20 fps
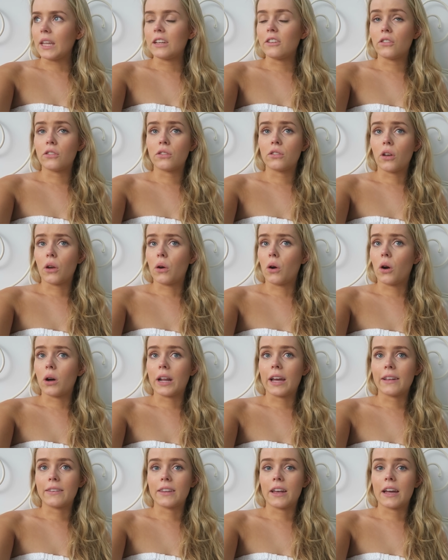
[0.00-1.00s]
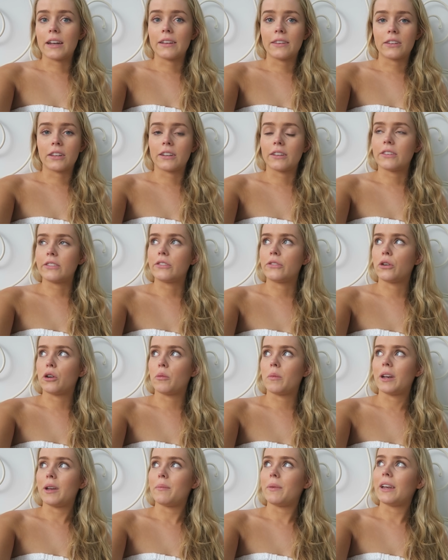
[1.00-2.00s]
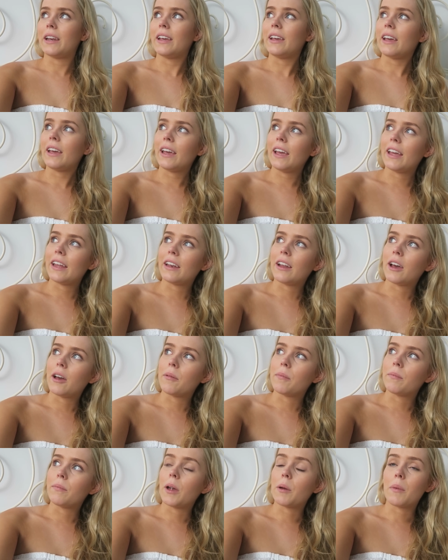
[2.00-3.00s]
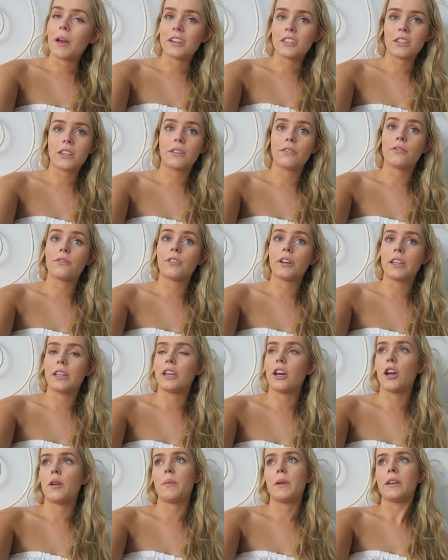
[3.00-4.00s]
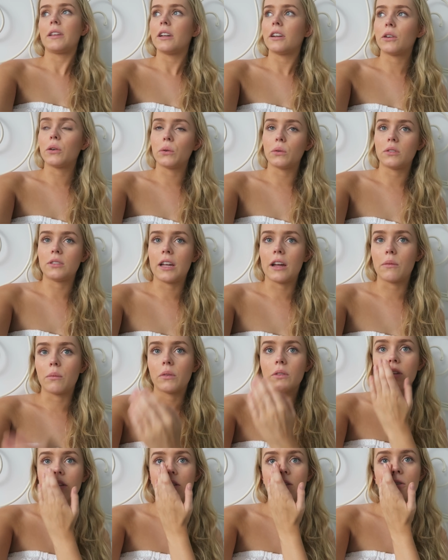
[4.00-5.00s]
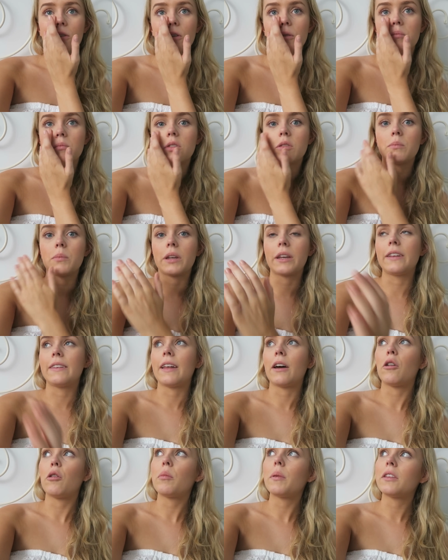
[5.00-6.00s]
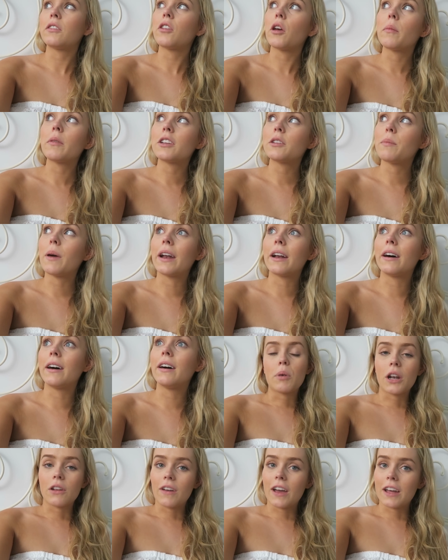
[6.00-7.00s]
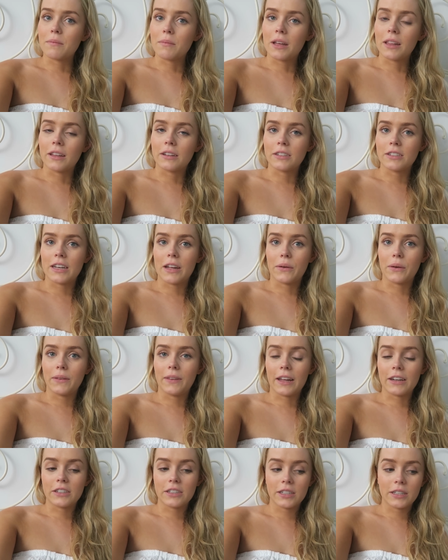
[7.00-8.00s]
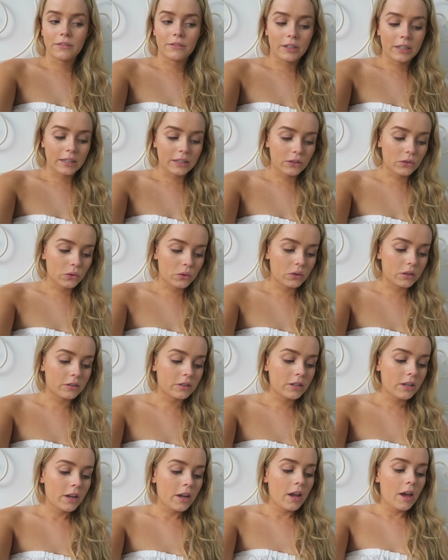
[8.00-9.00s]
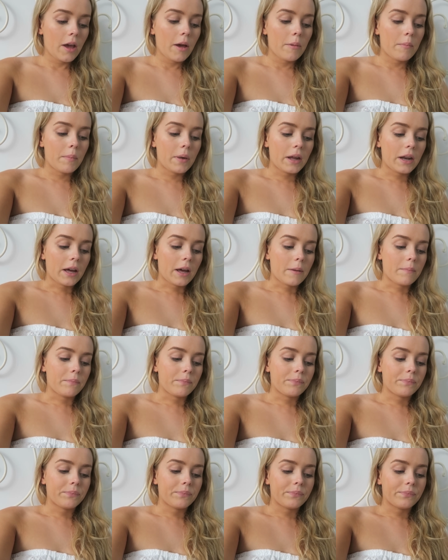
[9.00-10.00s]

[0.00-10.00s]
it's so hot outside, it's gonna storm in a minute, and I'm actually really hoping that it cools down once it storms, because that'll be so much better. But I've had my lunch now, it's actually really good. But